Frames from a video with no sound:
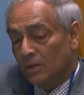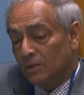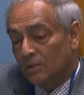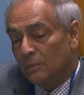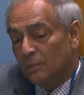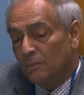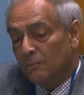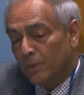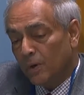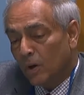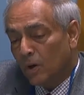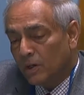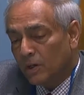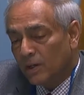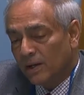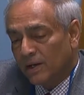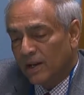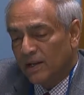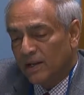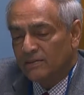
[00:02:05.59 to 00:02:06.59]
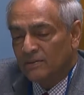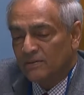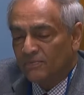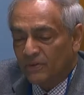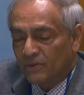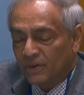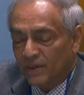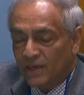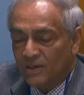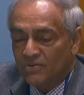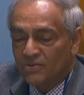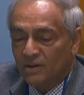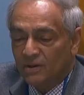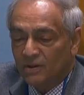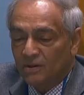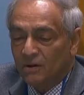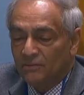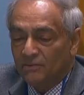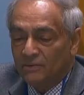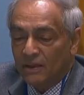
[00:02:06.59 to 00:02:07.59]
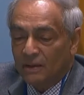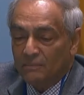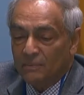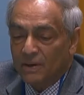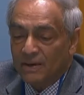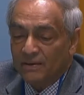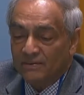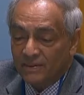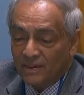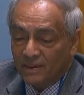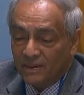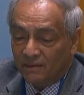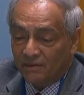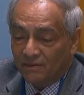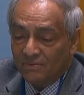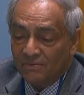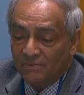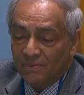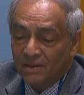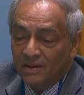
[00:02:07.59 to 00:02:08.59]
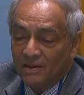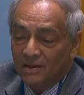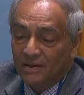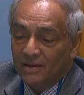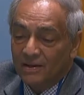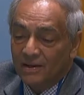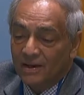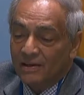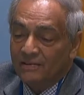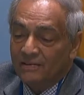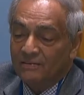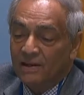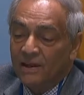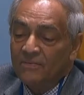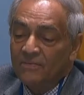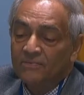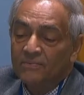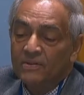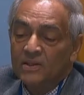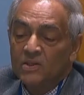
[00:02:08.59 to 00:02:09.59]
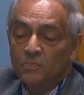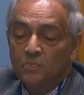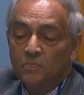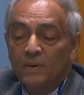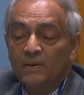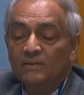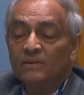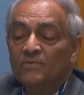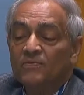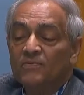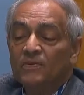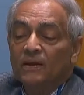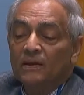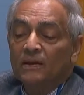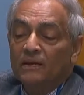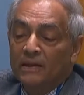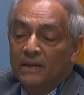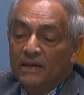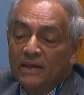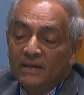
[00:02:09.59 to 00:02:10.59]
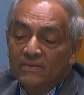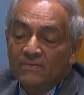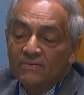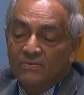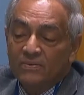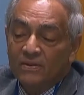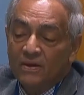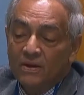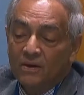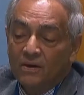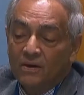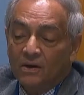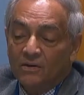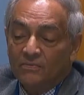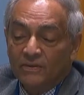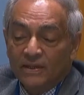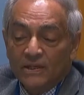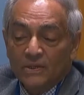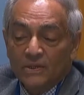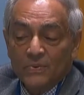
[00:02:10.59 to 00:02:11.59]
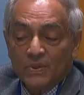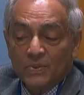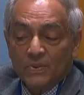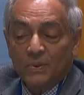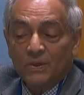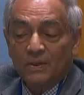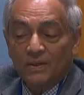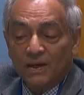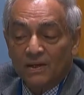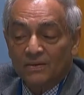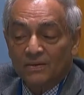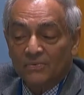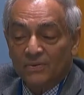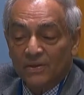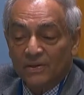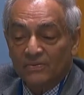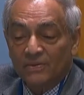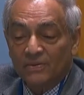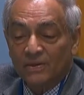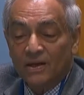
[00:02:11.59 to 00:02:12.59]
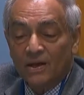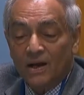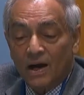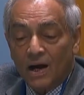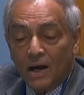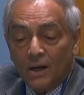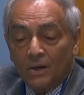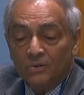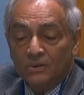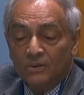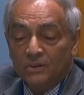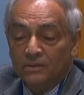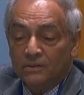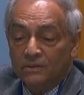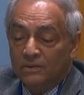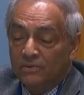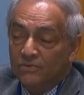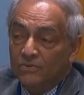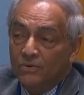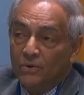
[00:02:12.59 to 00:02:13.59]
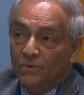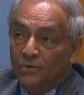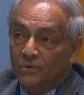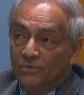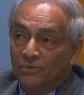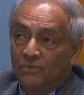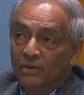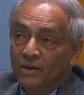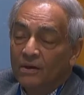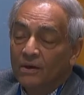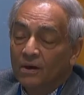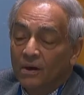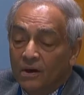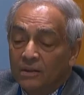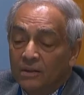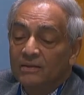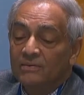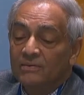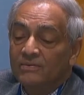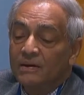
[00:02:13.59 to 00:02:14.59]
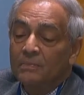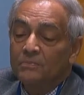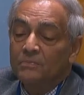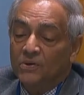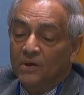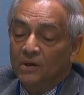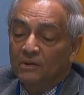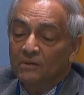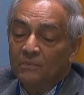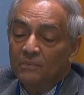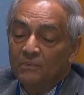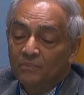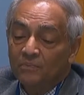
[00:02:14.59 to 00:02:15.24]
The broad classification of the MICs has left the specific needs of individual countries out of the discourse on the subject.